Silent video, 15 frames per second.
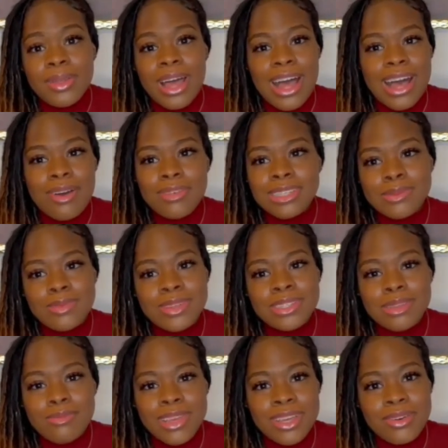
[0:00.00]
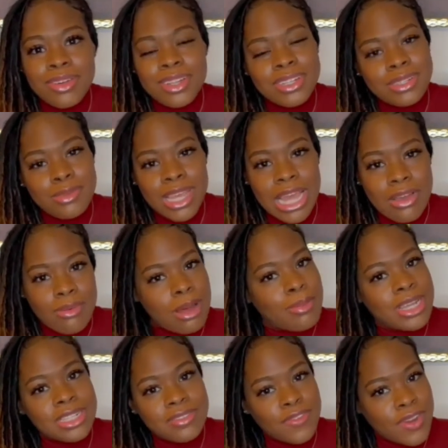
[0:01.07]
I was supposed to go to Jamaica with my
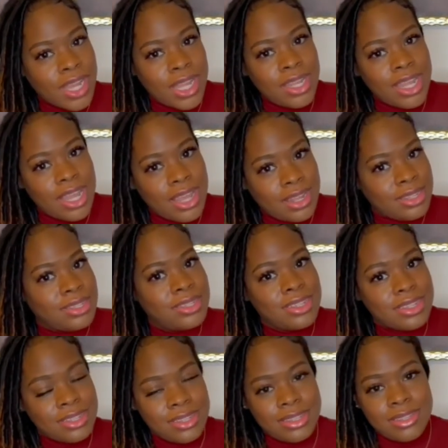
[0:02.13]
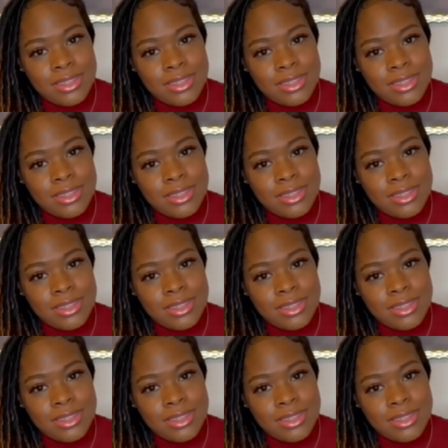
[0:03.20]
best friend, and sis,